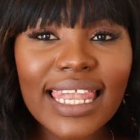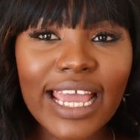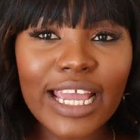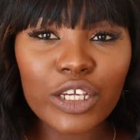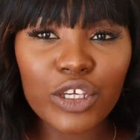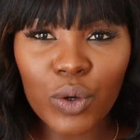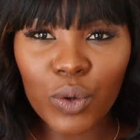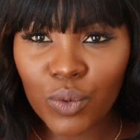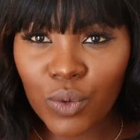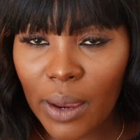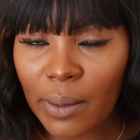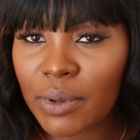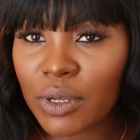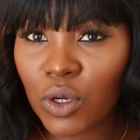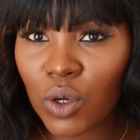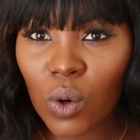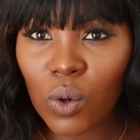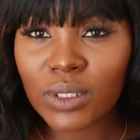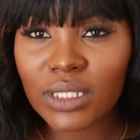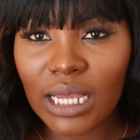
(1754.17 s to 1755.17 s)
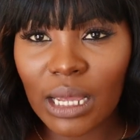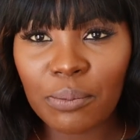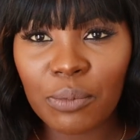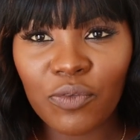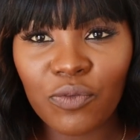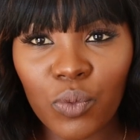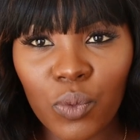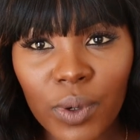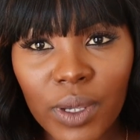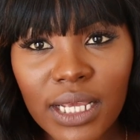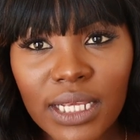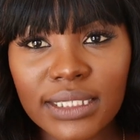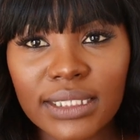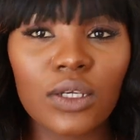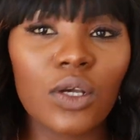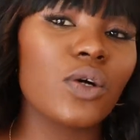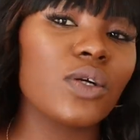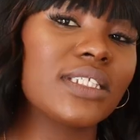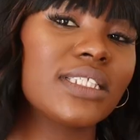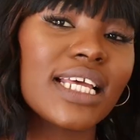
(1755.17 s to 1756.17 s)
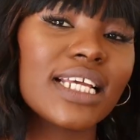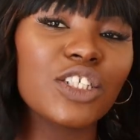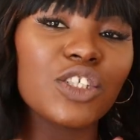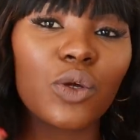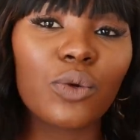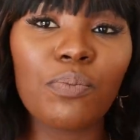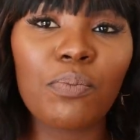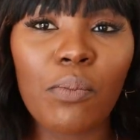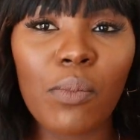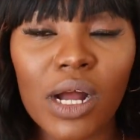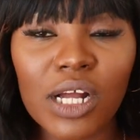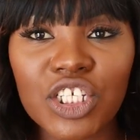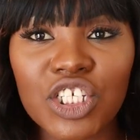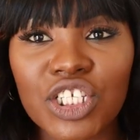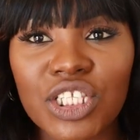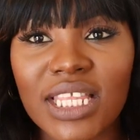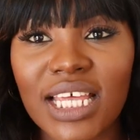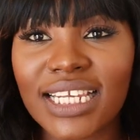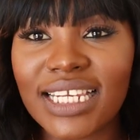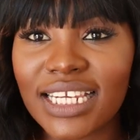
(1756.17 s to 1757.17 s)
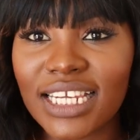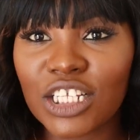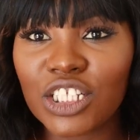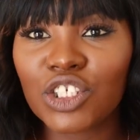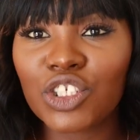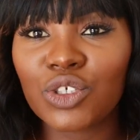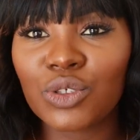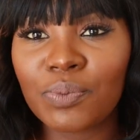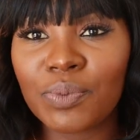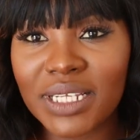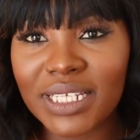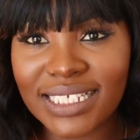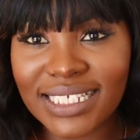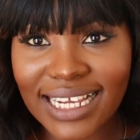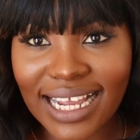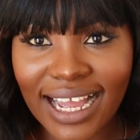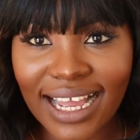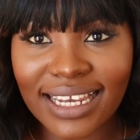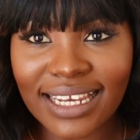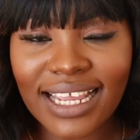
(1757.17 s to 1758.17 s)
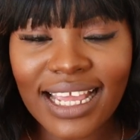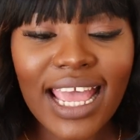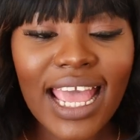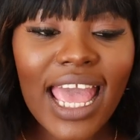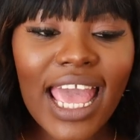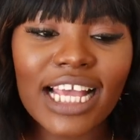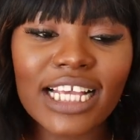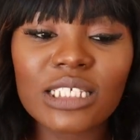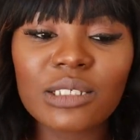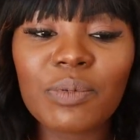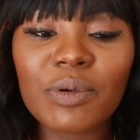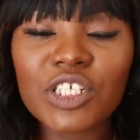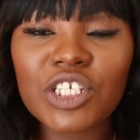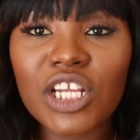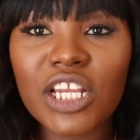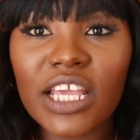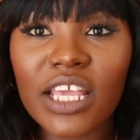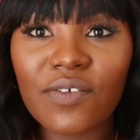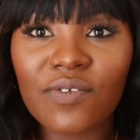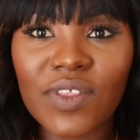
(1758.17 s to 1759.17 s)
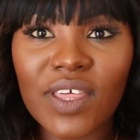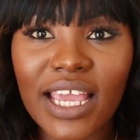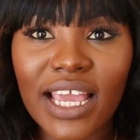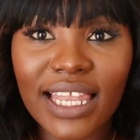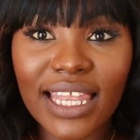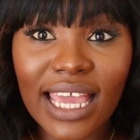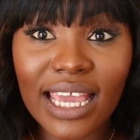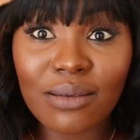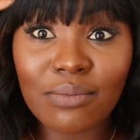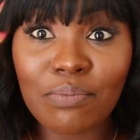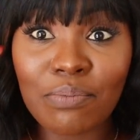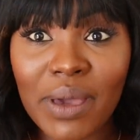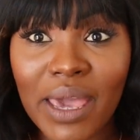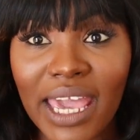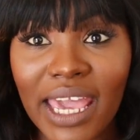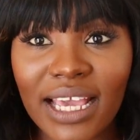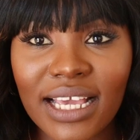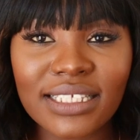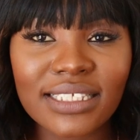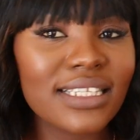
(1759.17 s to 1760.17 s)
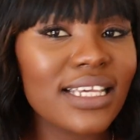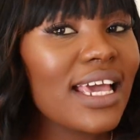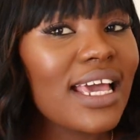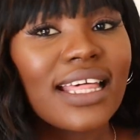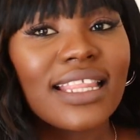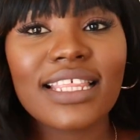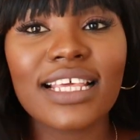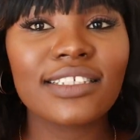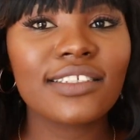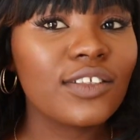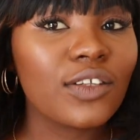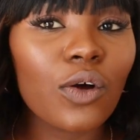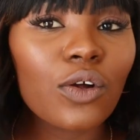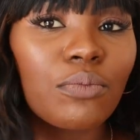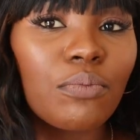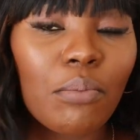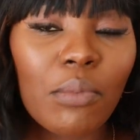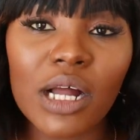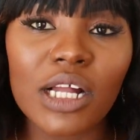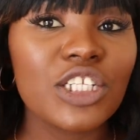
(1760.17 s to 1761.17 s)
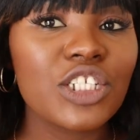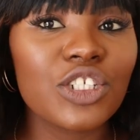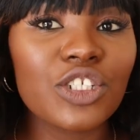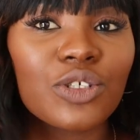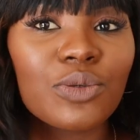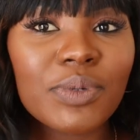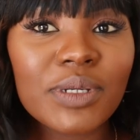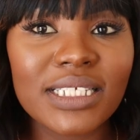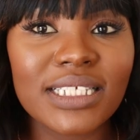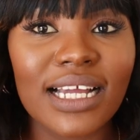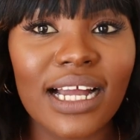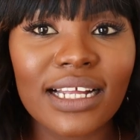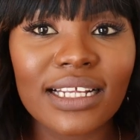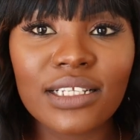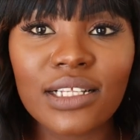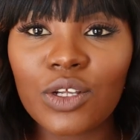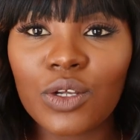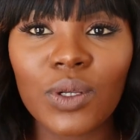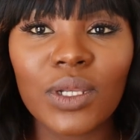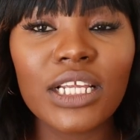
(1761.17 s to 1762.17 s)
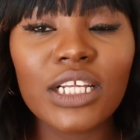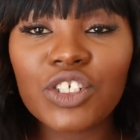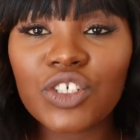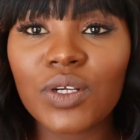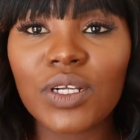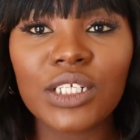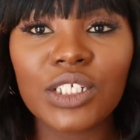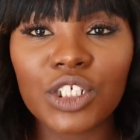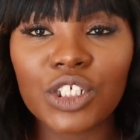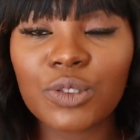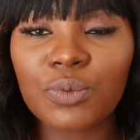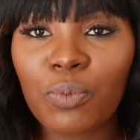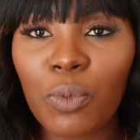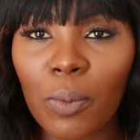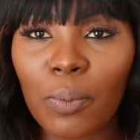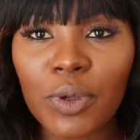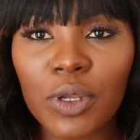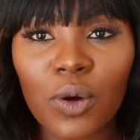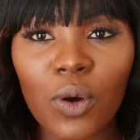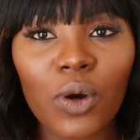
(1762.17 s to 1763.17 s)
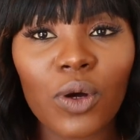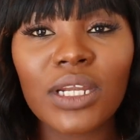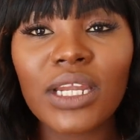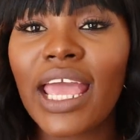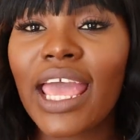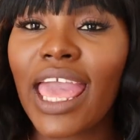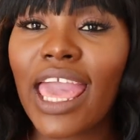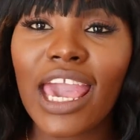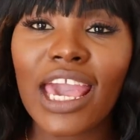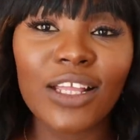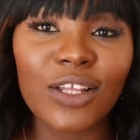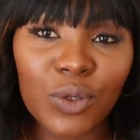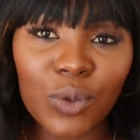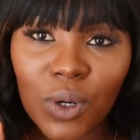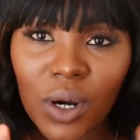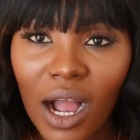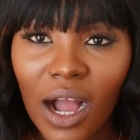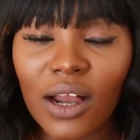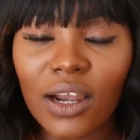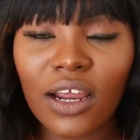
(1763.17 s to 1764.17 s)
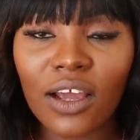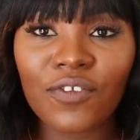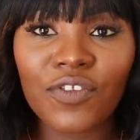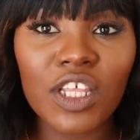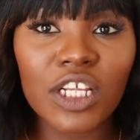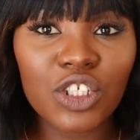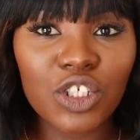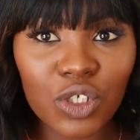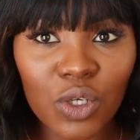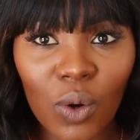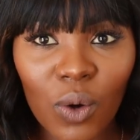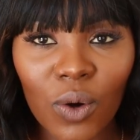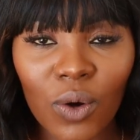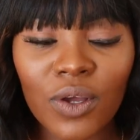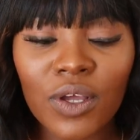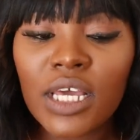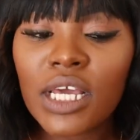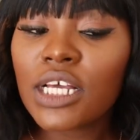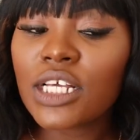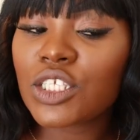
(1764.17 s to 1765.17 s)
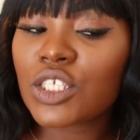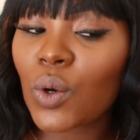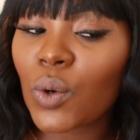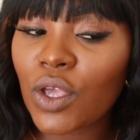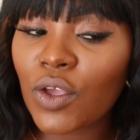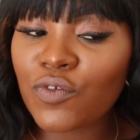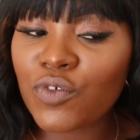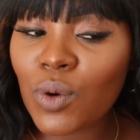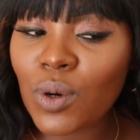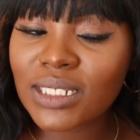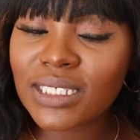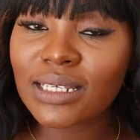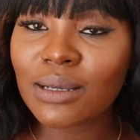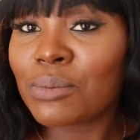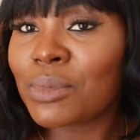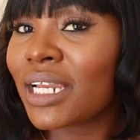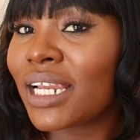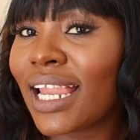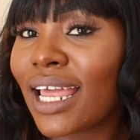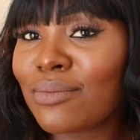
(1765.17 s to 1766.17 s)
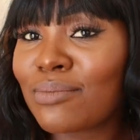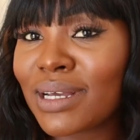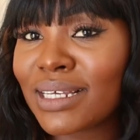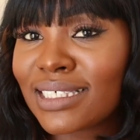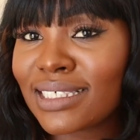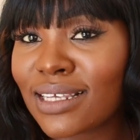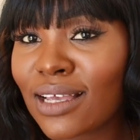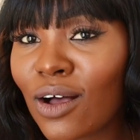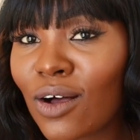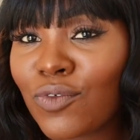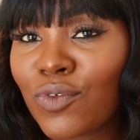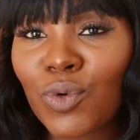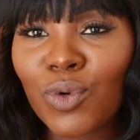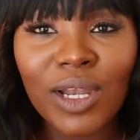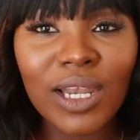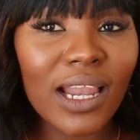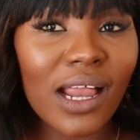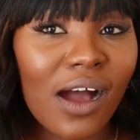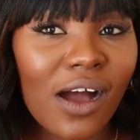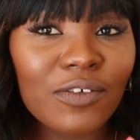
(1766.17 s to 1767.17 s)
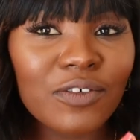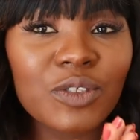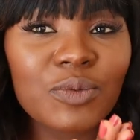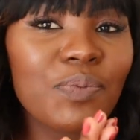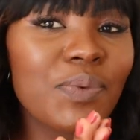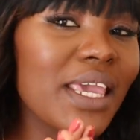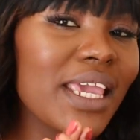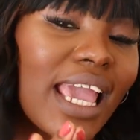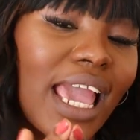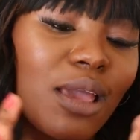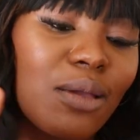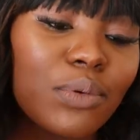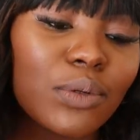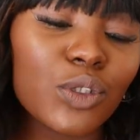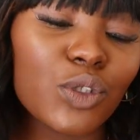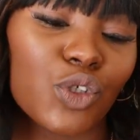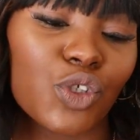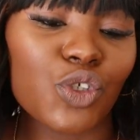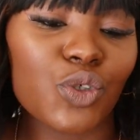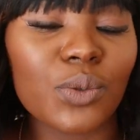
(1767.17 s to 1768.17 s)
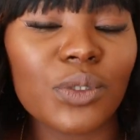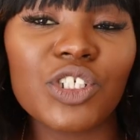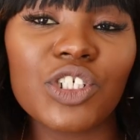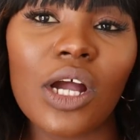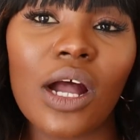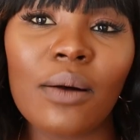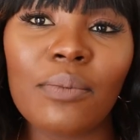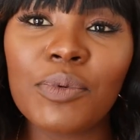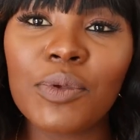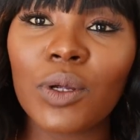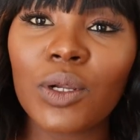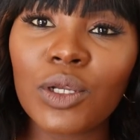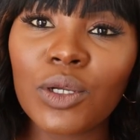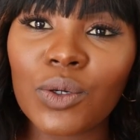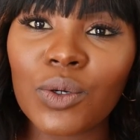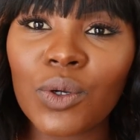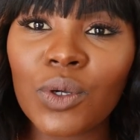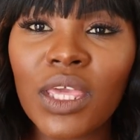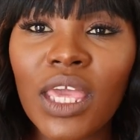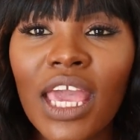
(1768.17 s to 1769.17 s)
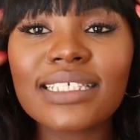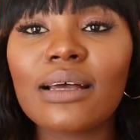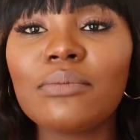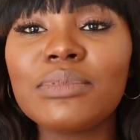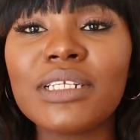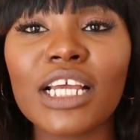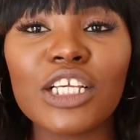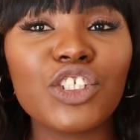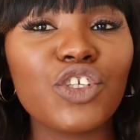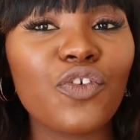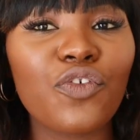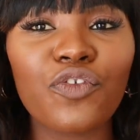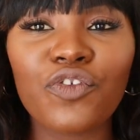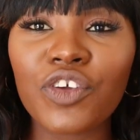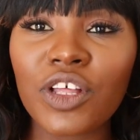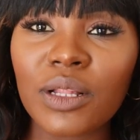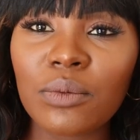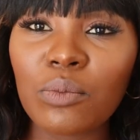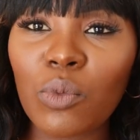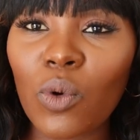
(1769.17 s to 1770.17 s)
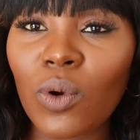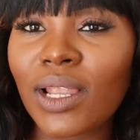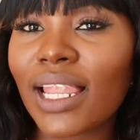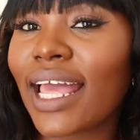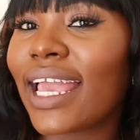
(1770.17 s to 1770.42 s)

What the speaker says: like your grab and go type of wigs, because there's not much that needs to be done, especially if they are like bangs. There's not much to be done. You literally just pop it on and you're out of the door. So if you're somebody like myself who loves being able to switch up your look, some days you feel more